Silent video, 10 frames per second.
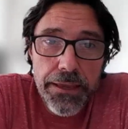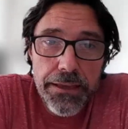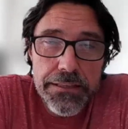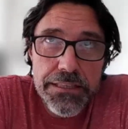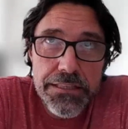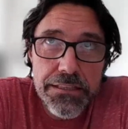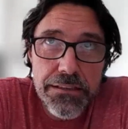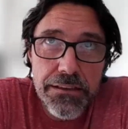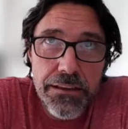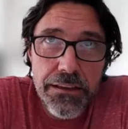it's
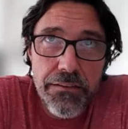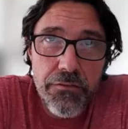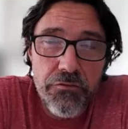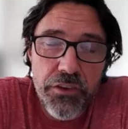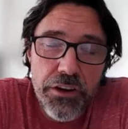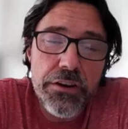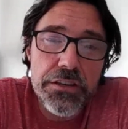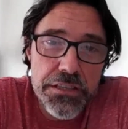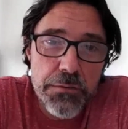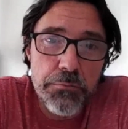very
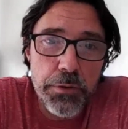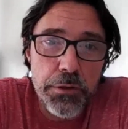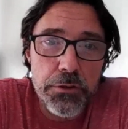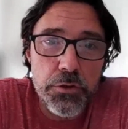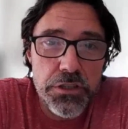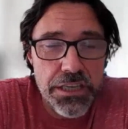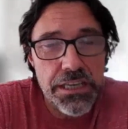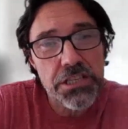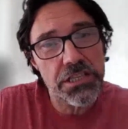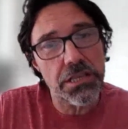simple to
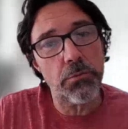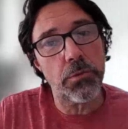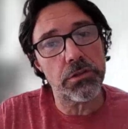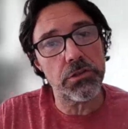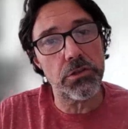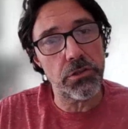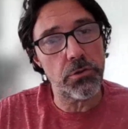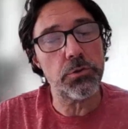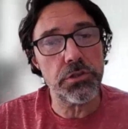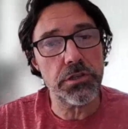teach someone to
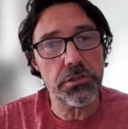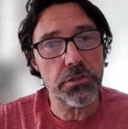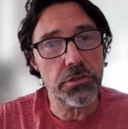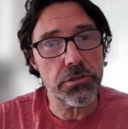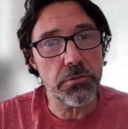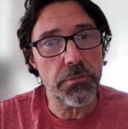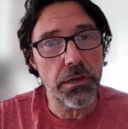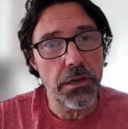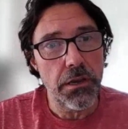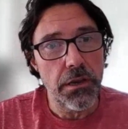use this system.
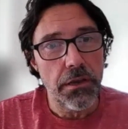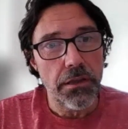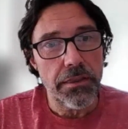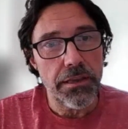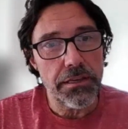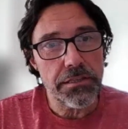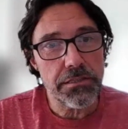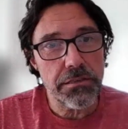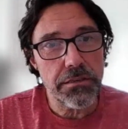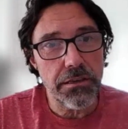
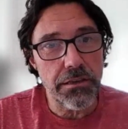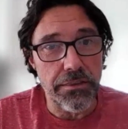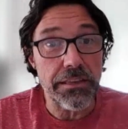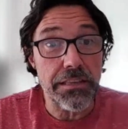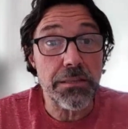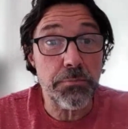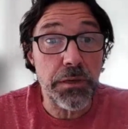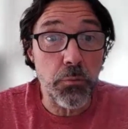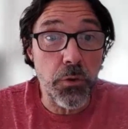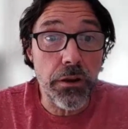This has
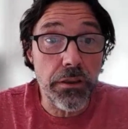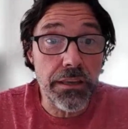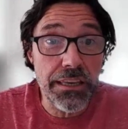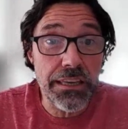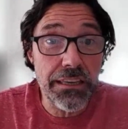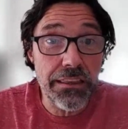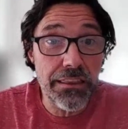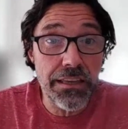been one of the key